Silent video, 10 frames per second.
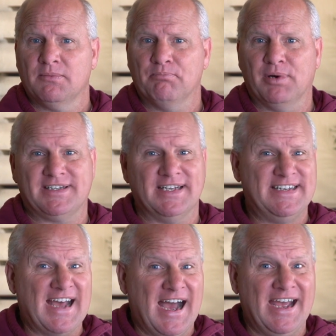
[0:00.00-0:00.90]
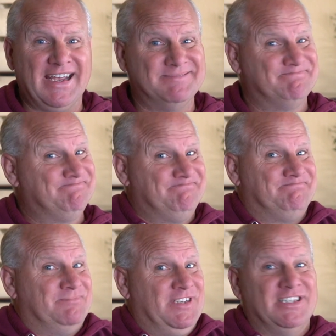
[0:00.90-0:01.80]
but to die
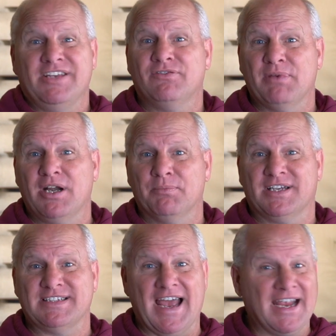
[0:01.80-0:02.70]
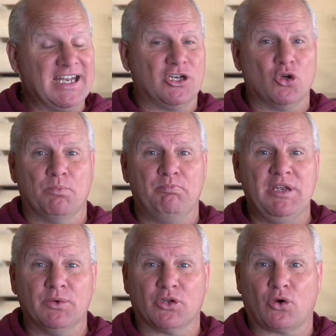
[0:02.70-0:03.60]
is even better, because I get to go
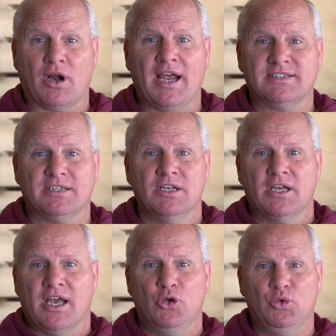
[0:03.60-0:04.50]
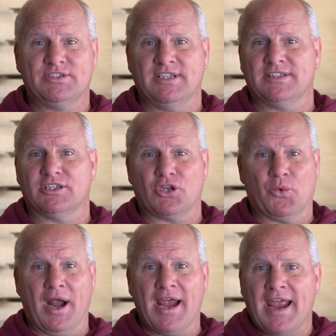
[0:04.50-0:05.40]
be with Christ, who sits at the
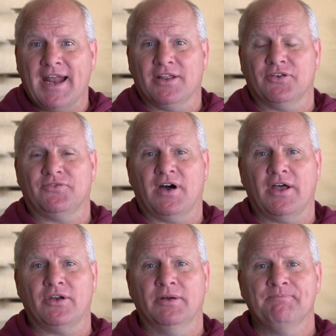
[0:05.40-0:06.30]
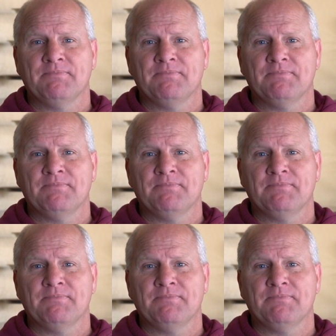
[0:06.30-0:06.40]
right hand of the Father.